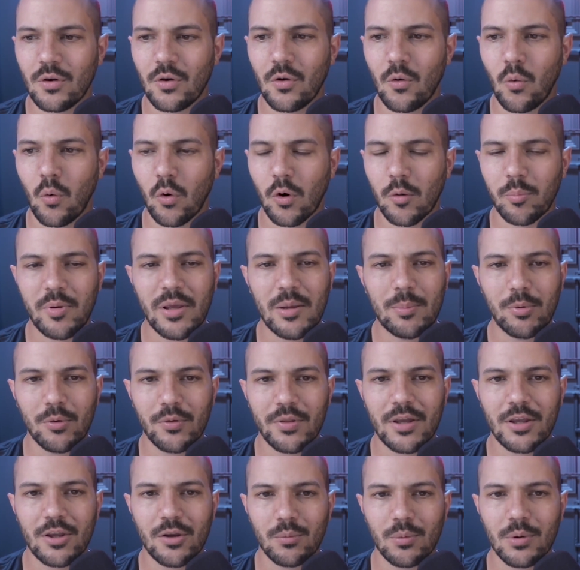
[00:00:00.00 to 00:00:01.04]
core people
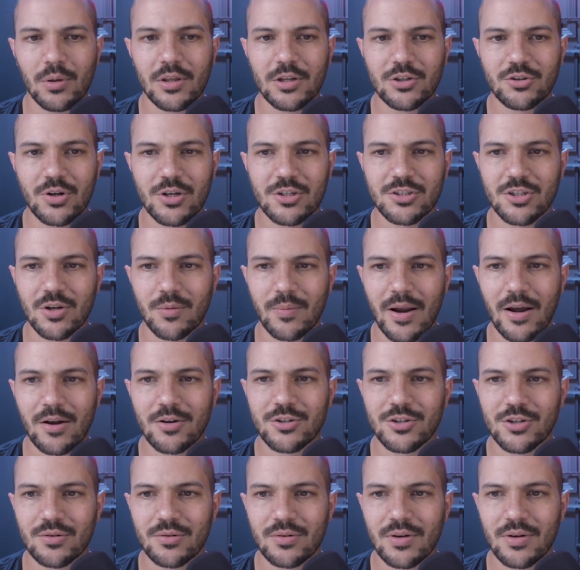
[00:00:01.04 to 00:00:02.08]
that you really trust
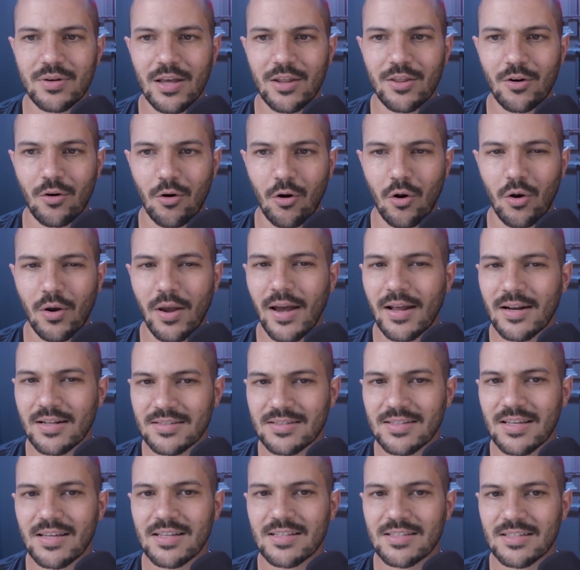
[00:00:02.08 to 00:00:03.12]
around you, and they're all kind of
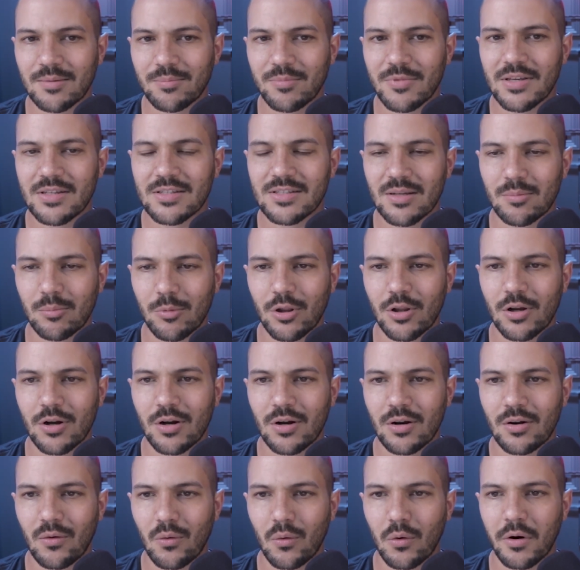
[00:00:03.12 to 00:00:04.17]
saying something
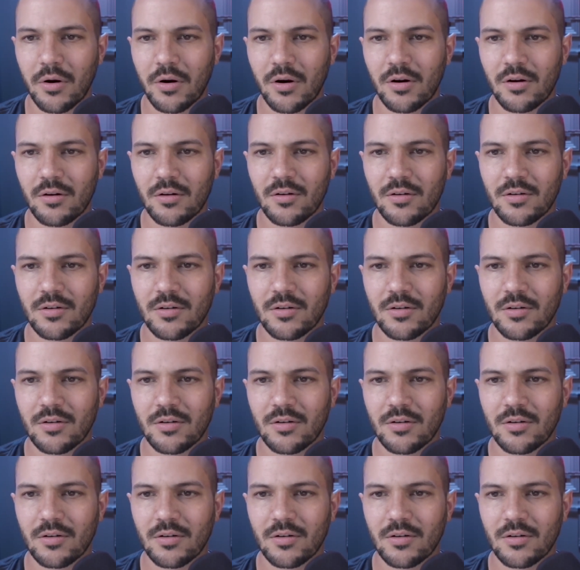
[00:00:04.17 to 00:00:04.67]
similar, or